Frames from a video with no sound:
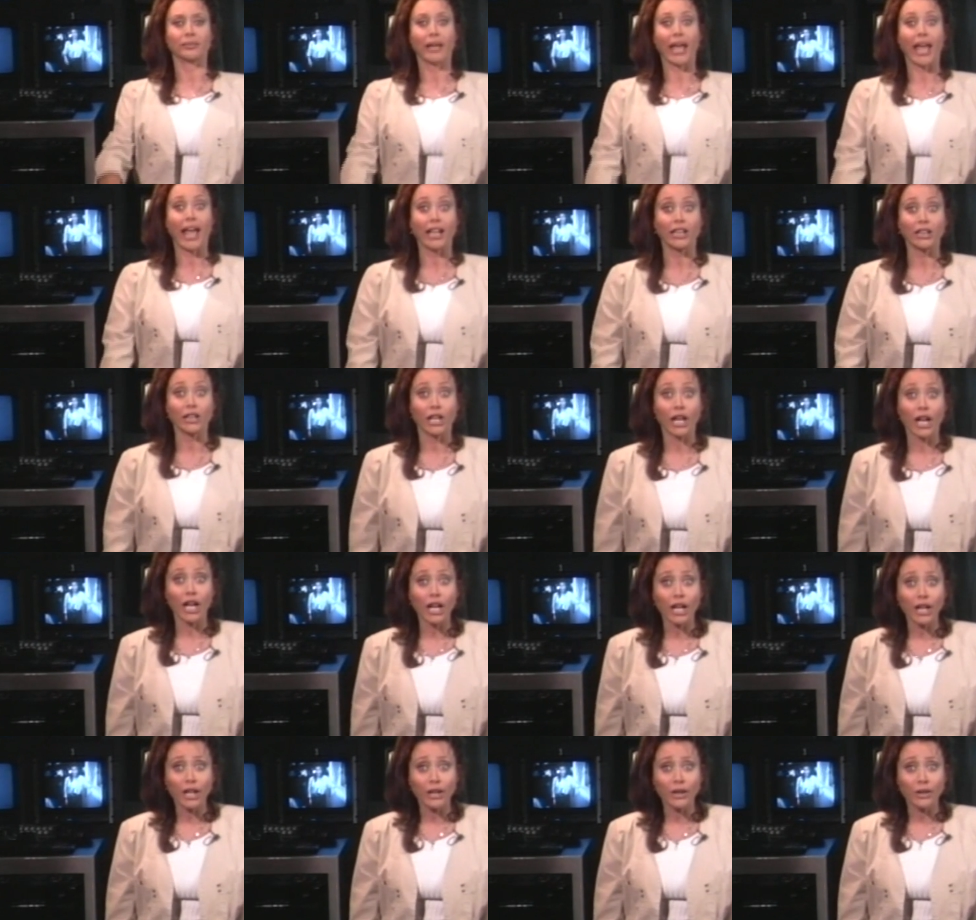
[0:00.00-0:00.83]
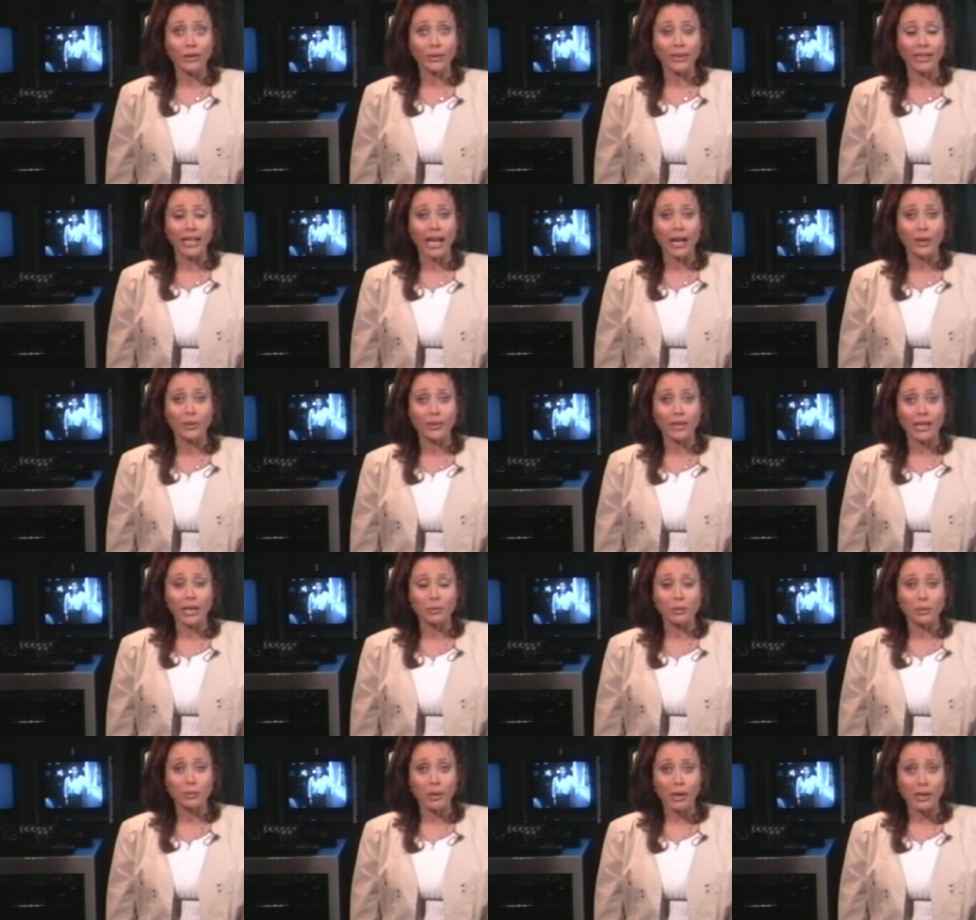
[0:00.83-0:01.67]
Hello, and how would
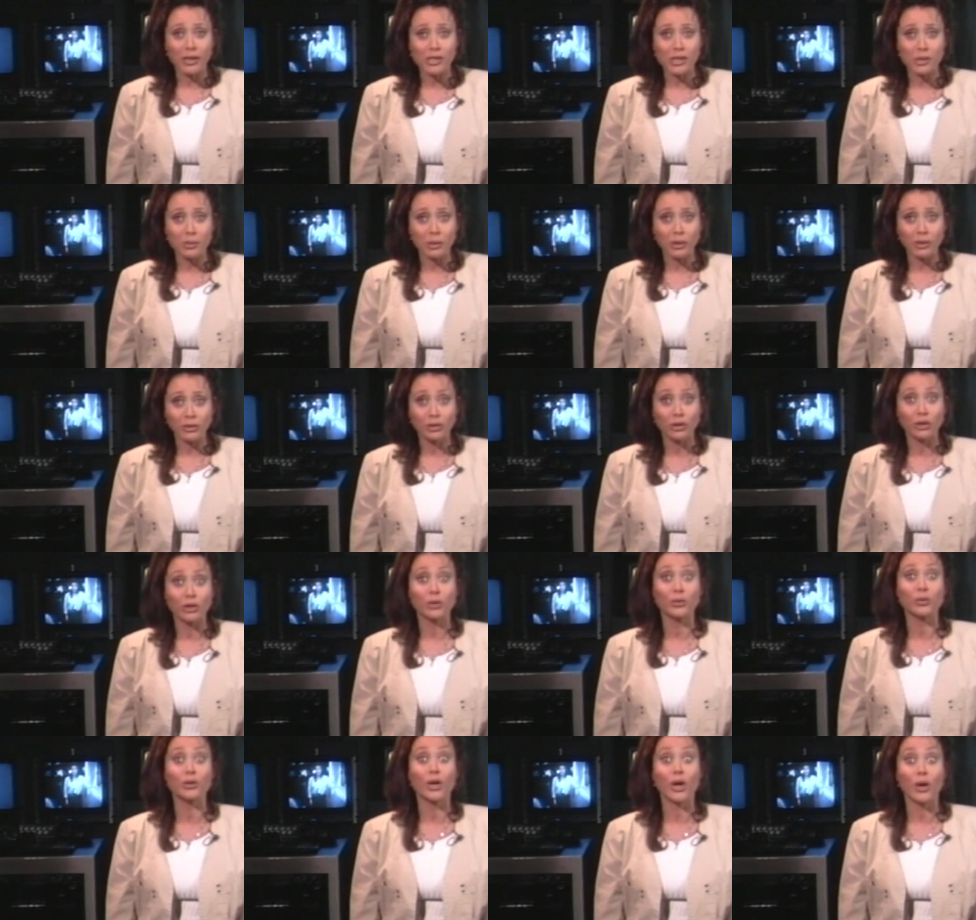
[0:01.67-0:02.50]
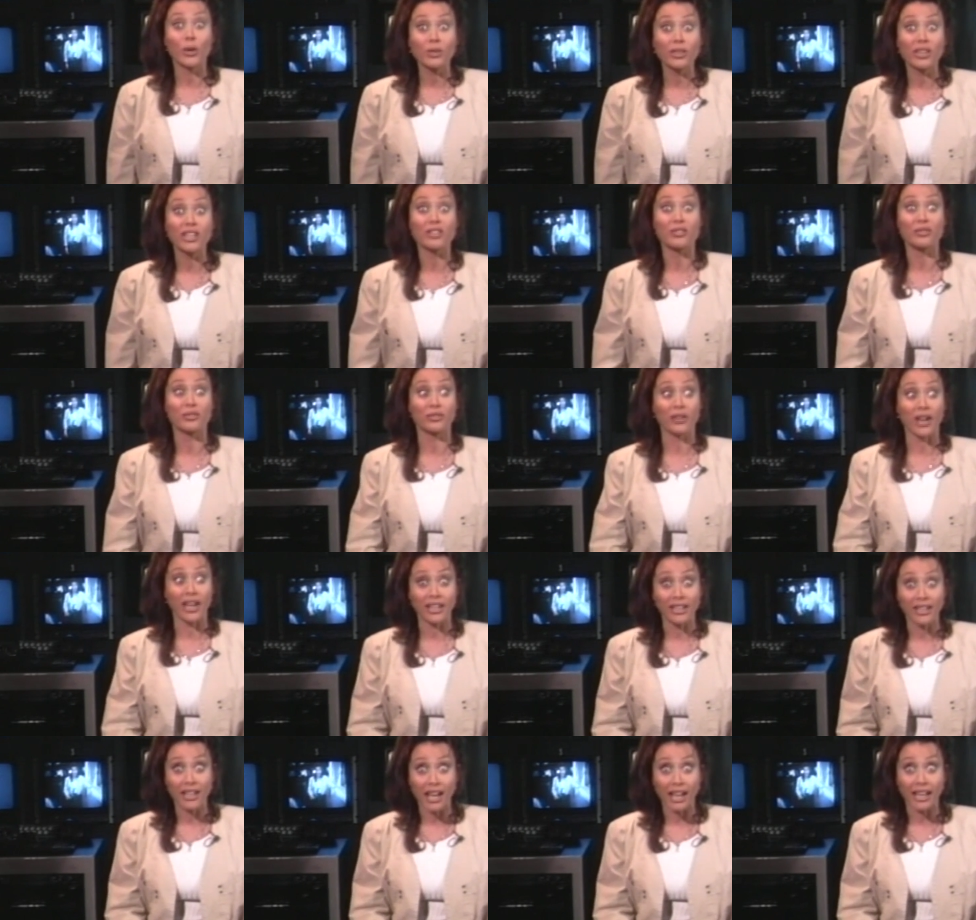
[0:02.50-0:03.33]
that be possible? Do you know the
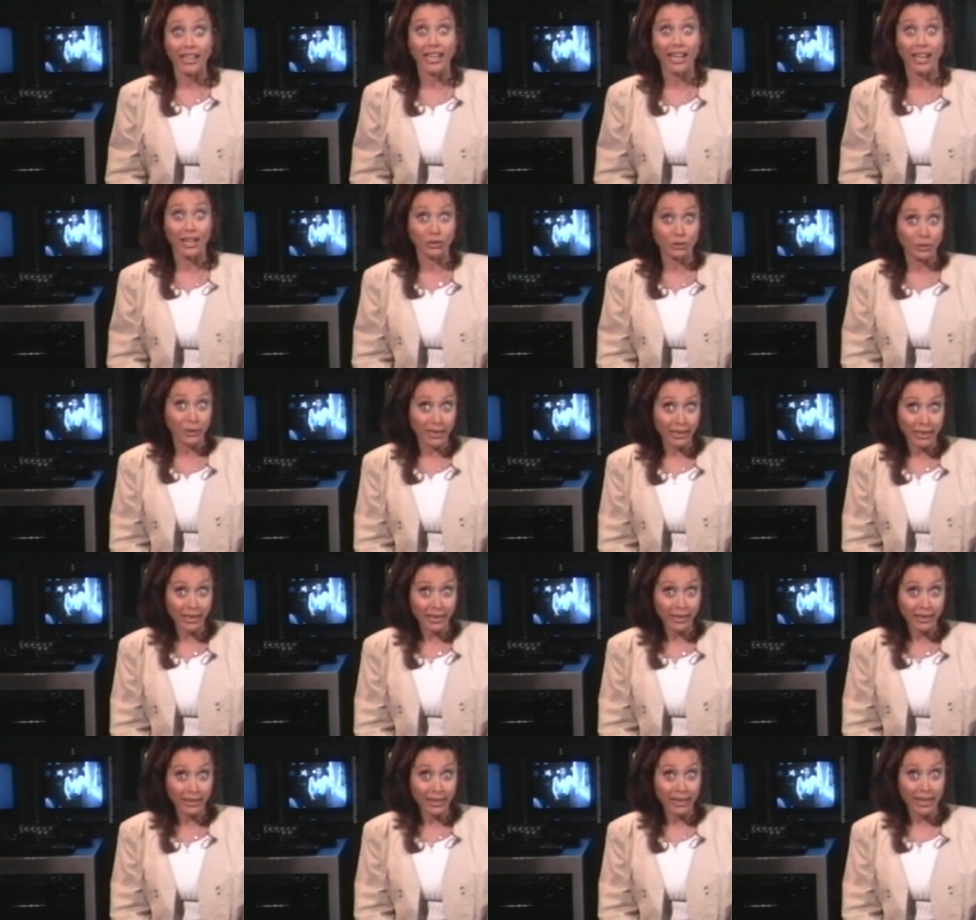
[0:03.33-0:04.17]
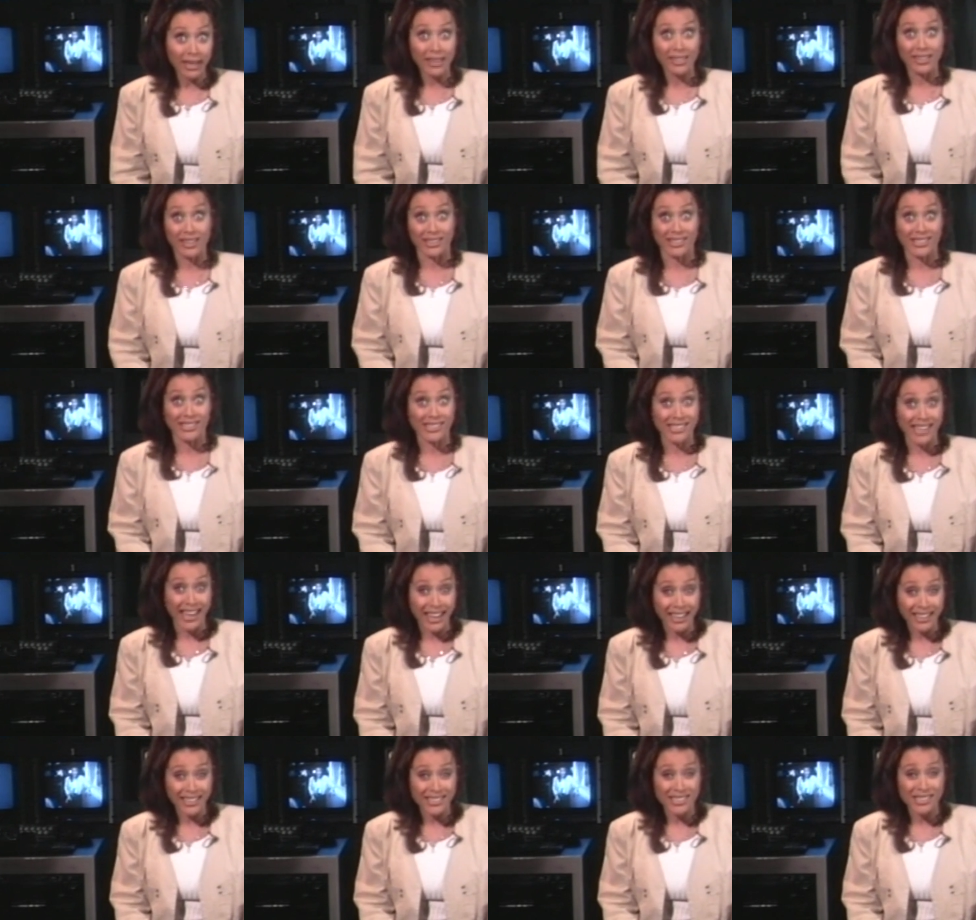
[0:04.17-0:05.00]
fun I had drinking, the
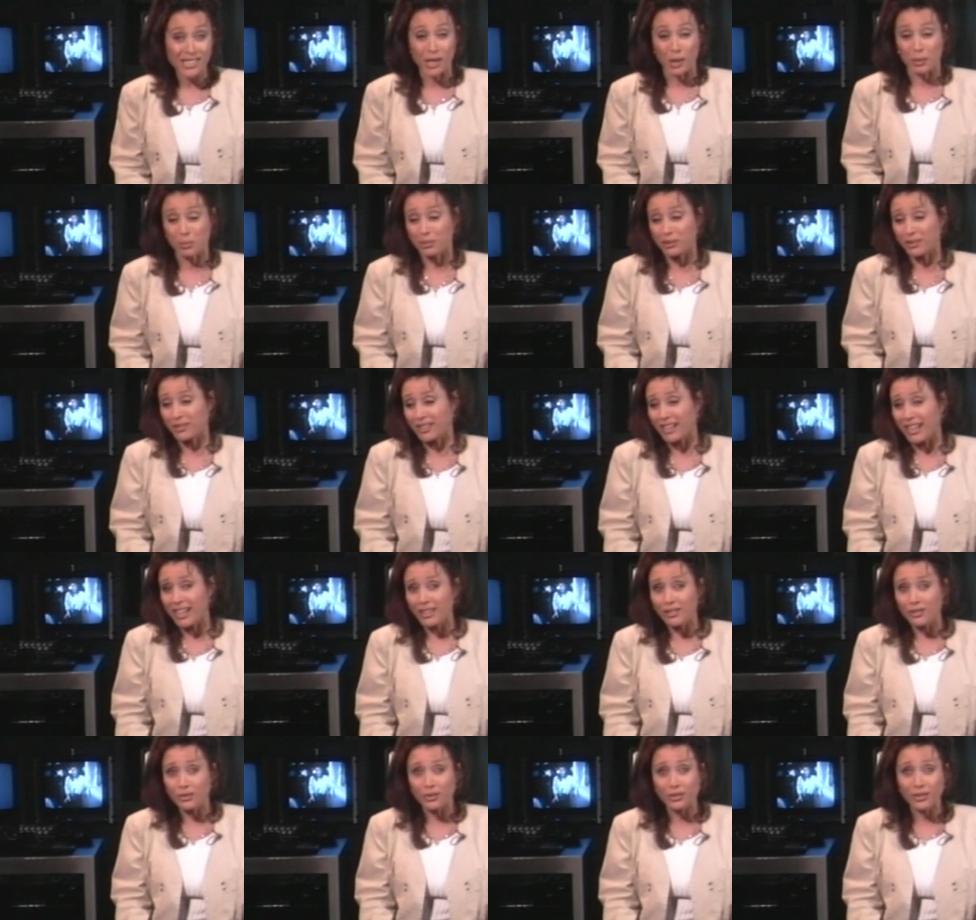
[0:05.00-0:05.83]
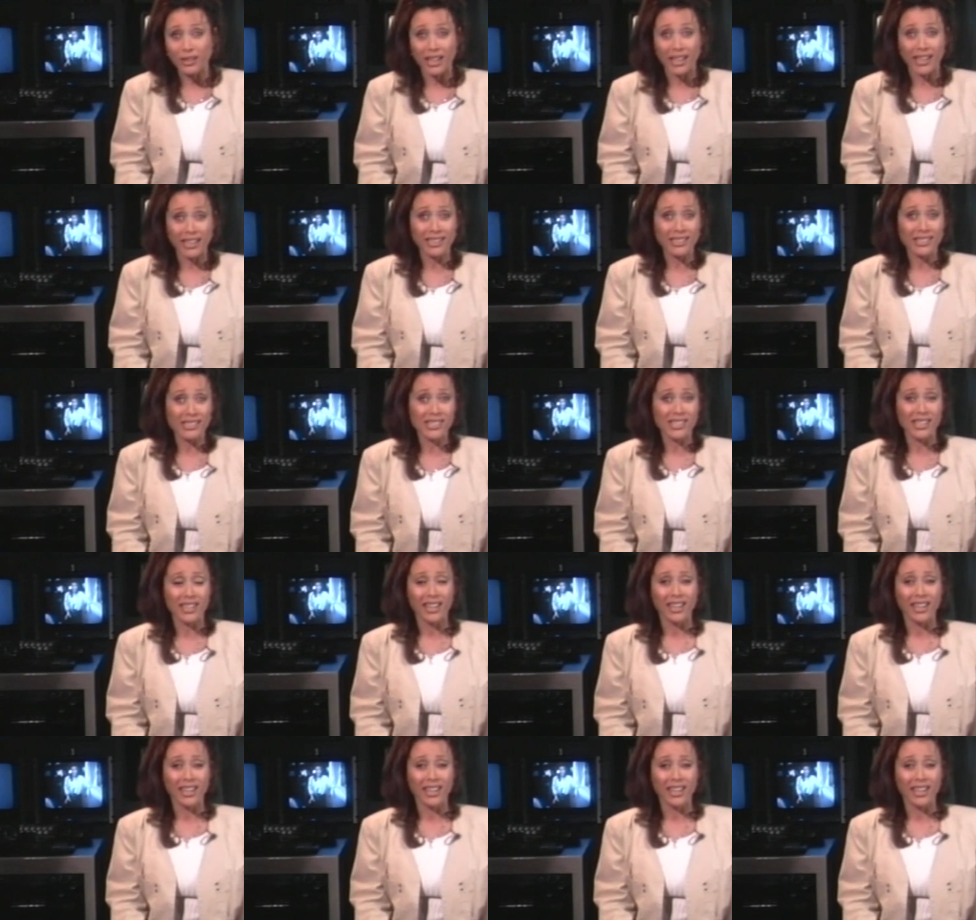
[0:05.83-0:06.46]
sex, the plane flights,